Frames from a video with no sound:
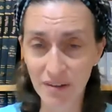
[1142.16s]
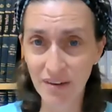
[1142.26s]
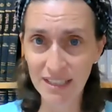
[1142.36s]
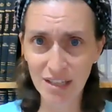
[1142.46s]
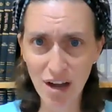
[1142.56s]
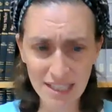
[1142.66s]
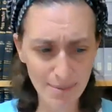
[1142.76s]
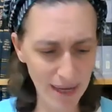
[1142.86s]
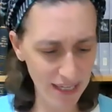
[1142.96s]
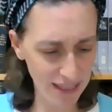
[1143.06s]
right? It talks
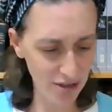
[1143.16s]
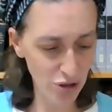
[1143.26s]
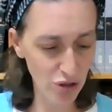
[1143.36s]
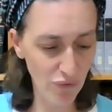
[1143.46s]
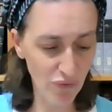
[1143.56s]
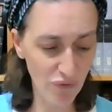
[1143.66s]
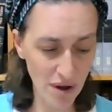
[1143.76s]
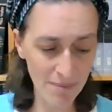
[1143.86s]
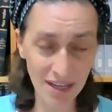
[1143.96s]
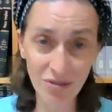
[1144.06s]
about it there. So
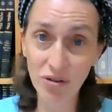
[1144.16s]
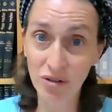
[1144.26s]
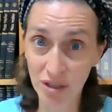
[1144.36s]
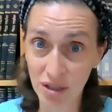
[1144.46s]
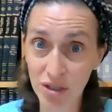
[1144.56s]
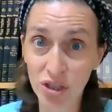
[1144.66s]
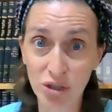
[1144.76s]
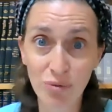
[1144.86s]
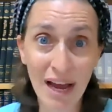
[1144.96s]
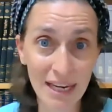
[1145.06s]
from there, they're going to learn
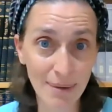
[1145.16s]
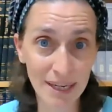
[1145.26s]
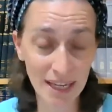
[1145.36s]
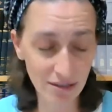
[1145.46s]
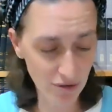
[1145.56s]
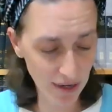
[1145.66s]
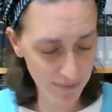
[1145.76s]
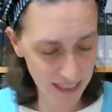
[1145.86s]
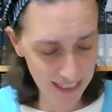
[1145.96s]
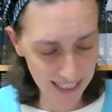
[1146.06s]
to anybody else who
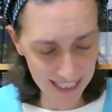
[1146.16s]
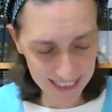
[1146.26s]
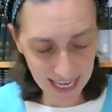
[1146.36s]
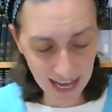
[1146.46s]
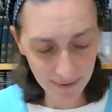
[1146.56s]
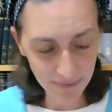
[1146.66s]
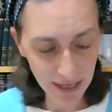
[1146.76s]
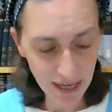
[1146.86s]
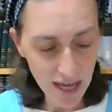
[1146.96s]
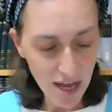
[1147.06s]
comes into the Azara.
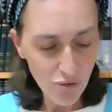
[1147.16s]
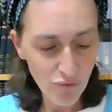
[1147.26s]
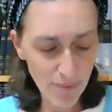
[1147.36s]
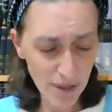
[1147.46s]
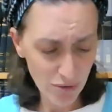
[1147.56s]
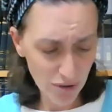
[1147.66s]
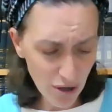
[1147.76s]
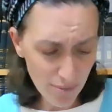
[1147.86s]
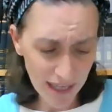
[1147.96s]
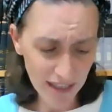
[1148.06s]
Rabbi
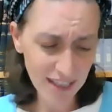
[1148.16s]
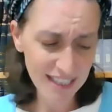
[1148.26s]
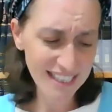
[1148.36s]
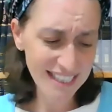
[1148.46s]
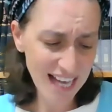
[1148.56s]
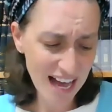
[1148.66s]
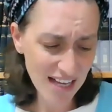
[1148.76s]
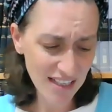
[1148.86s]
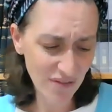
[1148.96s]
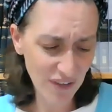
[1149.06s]
Yehuda Omer,
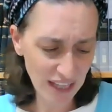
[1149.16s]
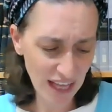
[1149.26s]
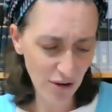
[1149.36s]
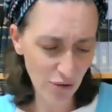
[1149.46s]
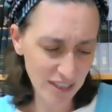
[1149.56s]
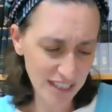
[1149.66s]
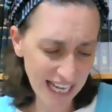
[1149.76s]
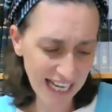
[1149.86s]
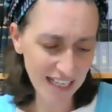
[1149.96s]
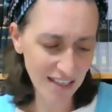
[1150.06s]
Srach Tevilah or
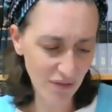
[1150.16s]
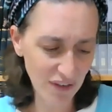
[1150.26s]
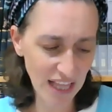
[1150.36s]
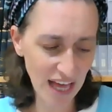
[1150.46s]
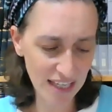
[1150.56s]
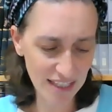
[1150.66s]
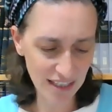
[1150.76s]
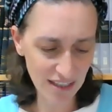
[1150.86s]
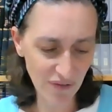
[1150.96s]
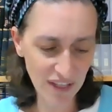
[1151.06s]
Serech Tevilah
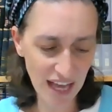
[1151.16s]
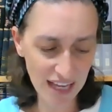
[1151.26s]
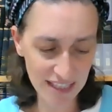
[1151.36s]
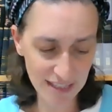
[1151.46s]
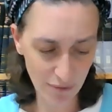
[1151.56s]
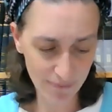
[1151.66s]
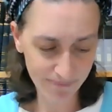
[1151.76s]
Hizel.